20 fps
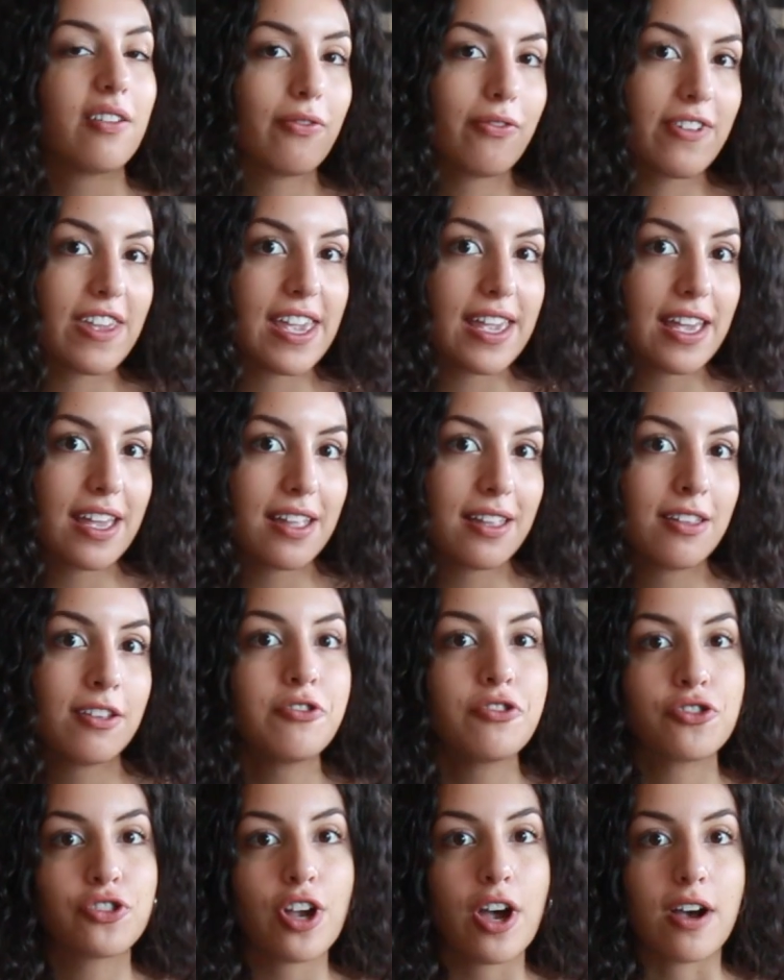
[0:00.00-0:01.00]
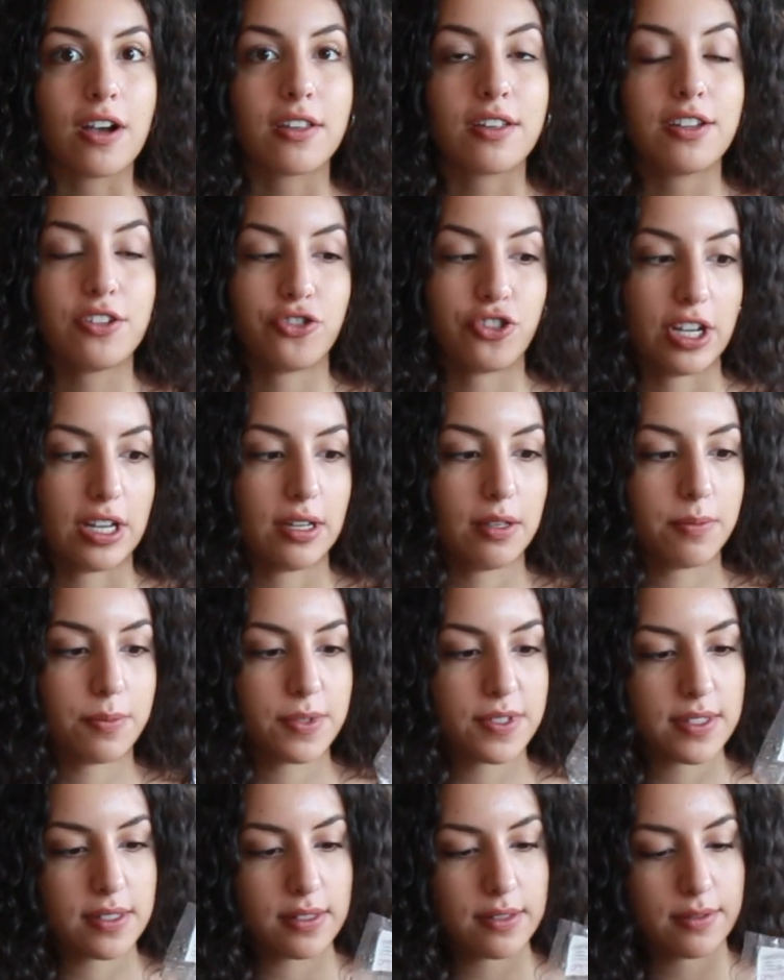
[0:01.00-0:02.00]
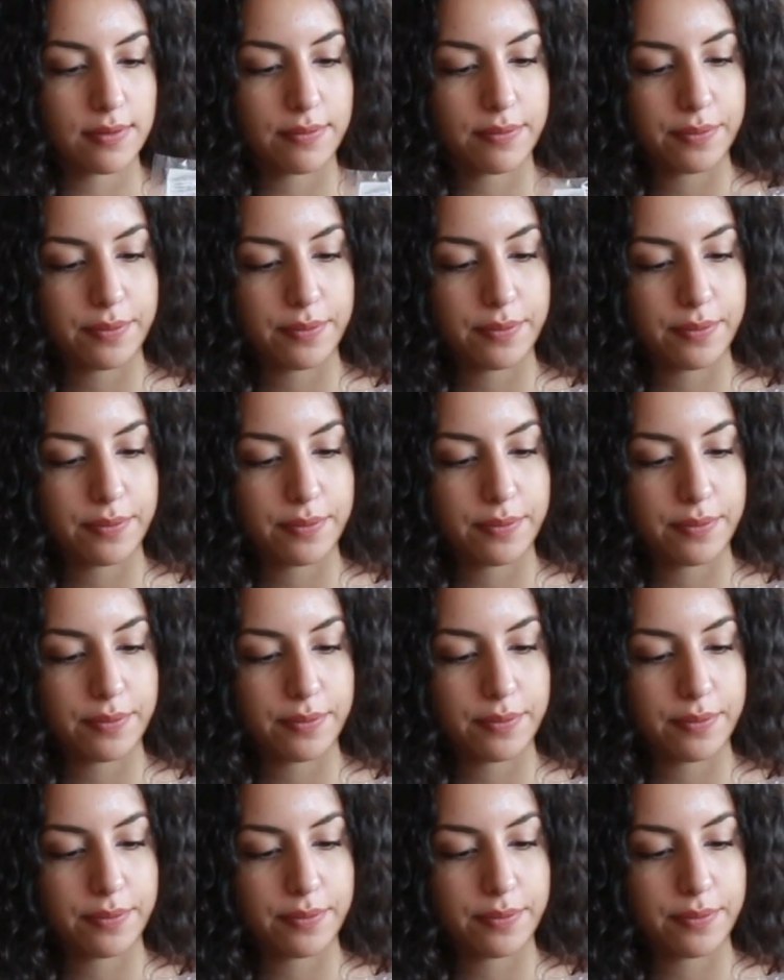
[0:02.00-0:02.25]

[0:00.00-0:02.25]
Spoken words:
vegan chocolate chips.